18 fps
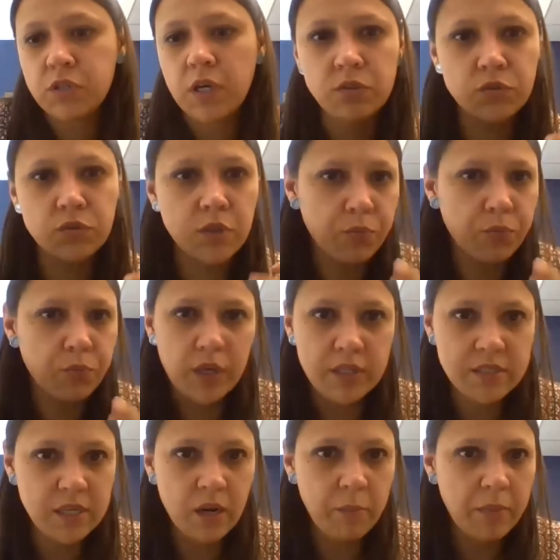prove the
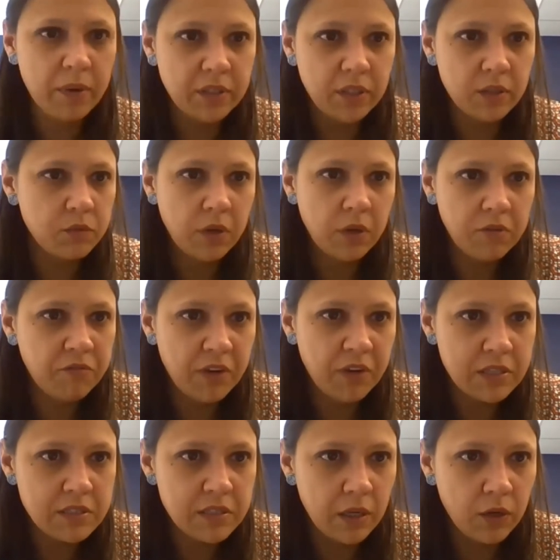impact without
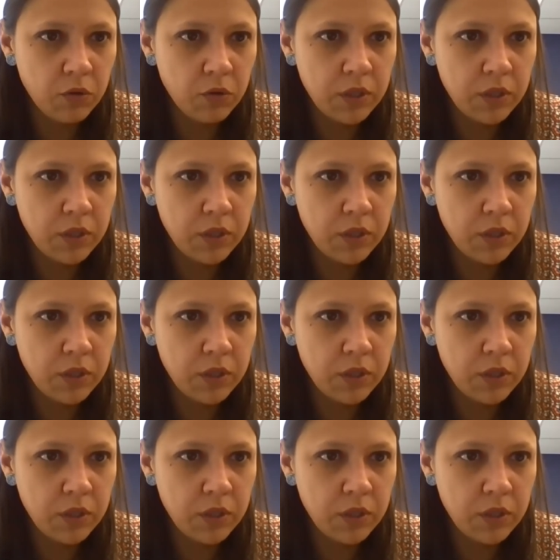statistics.